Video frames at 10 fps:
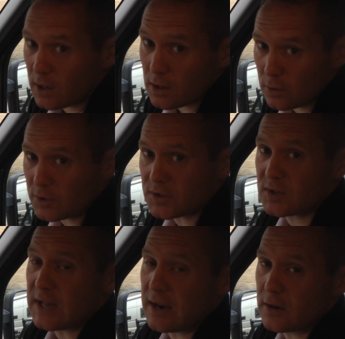include as
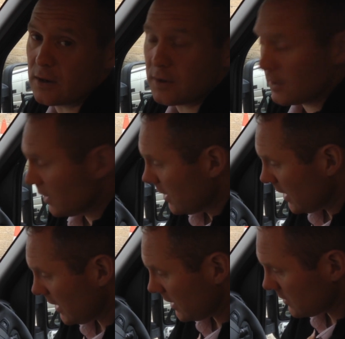standard
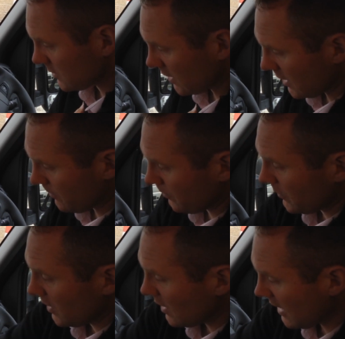is
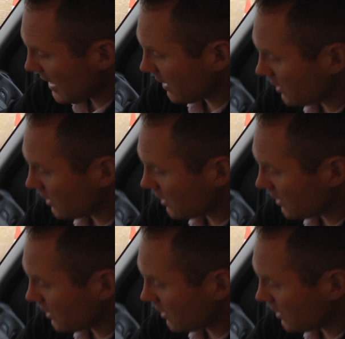air